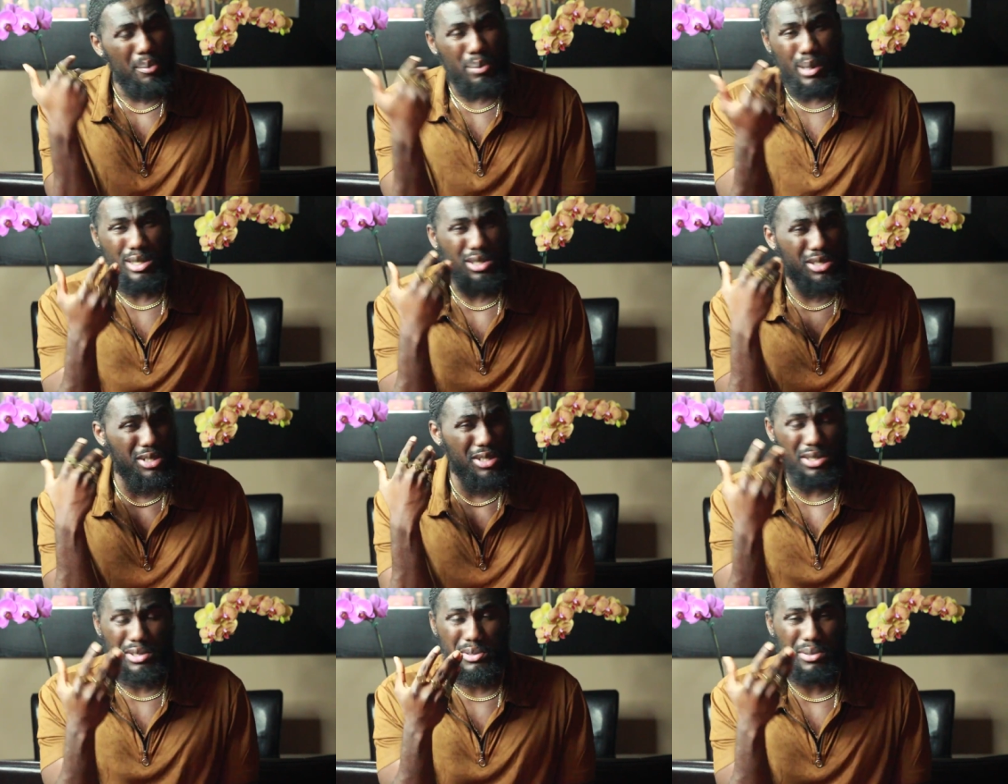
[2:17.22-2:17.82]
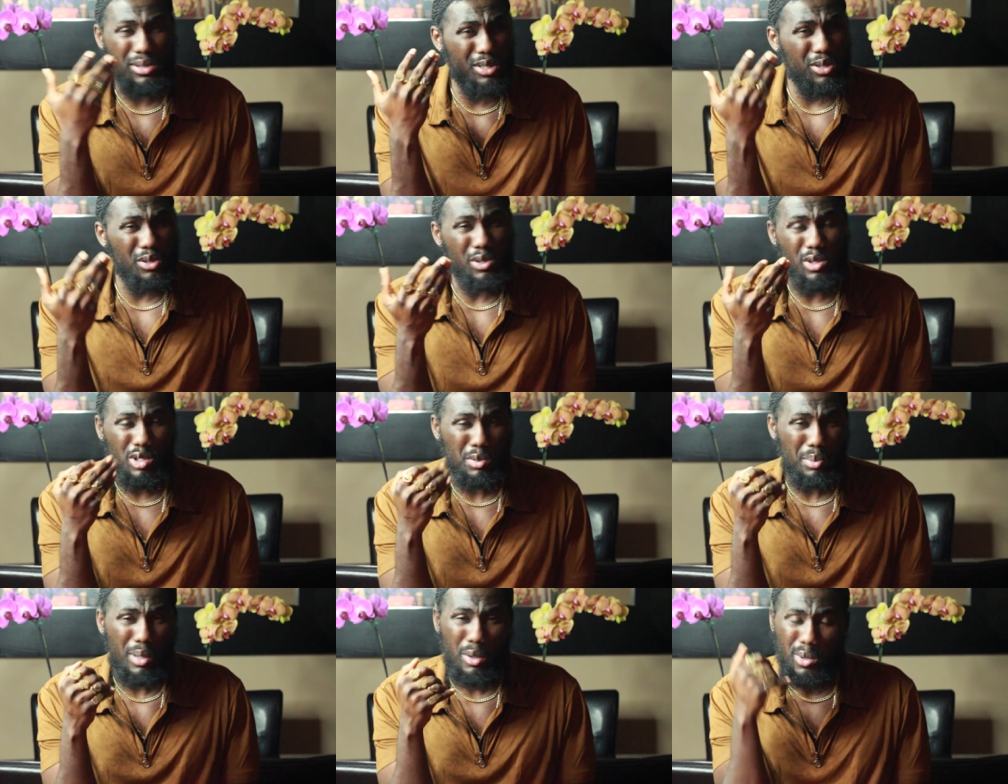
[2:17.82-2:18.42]
bunch of citrus
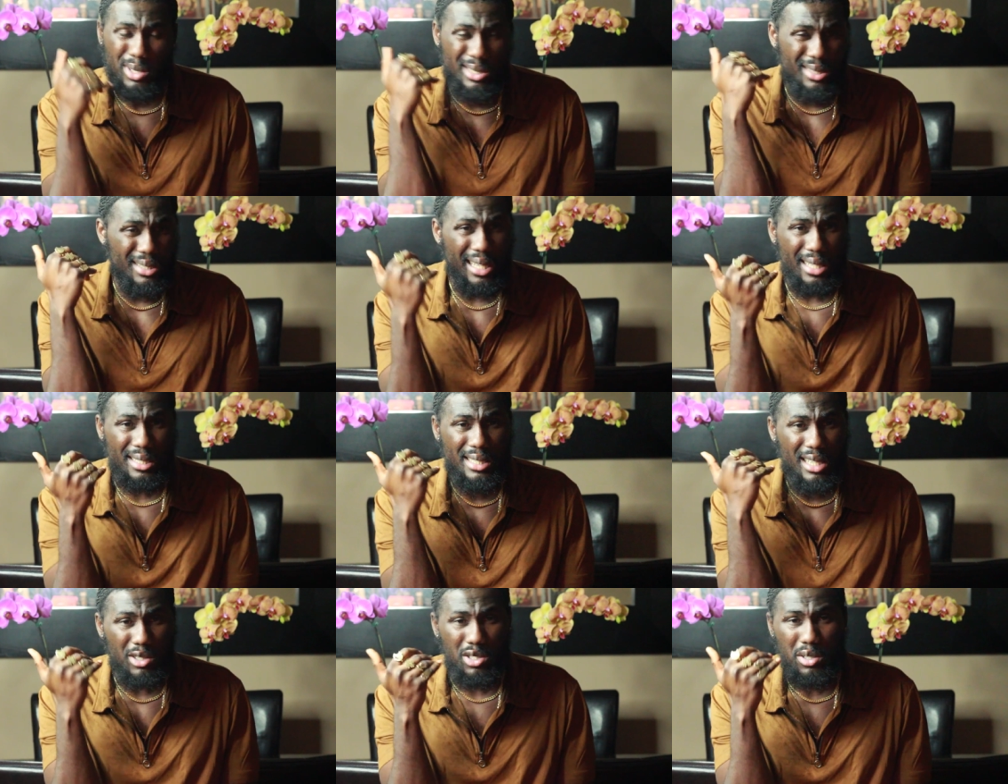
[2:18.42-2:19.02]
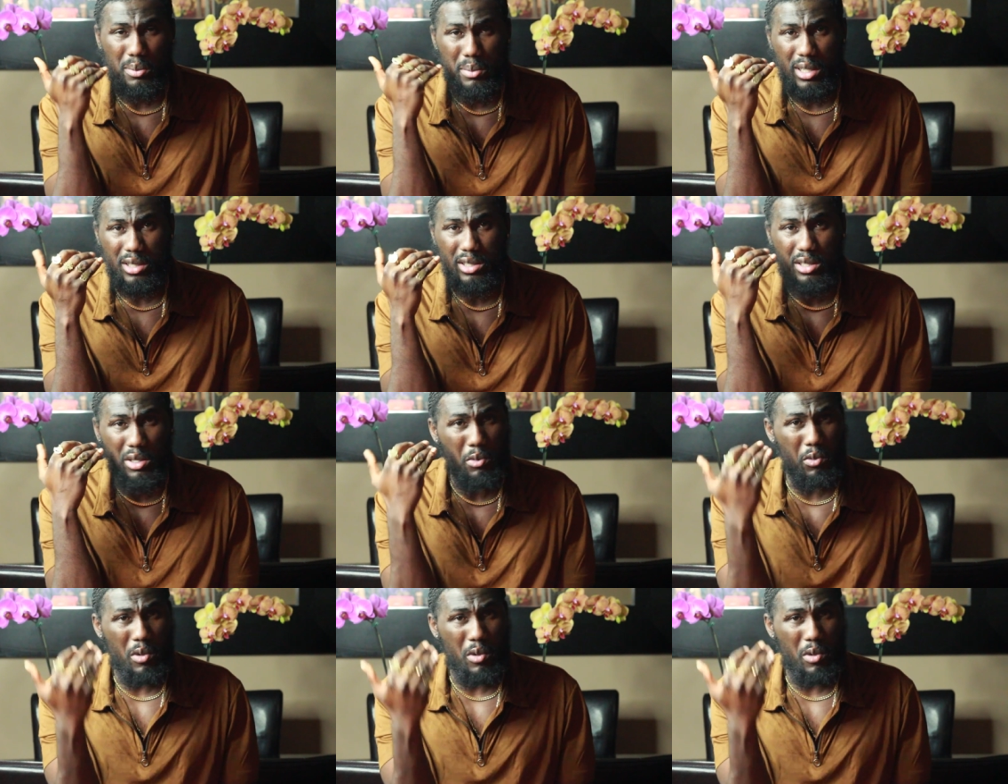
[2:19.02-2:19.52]
notes, but what stands out to me is the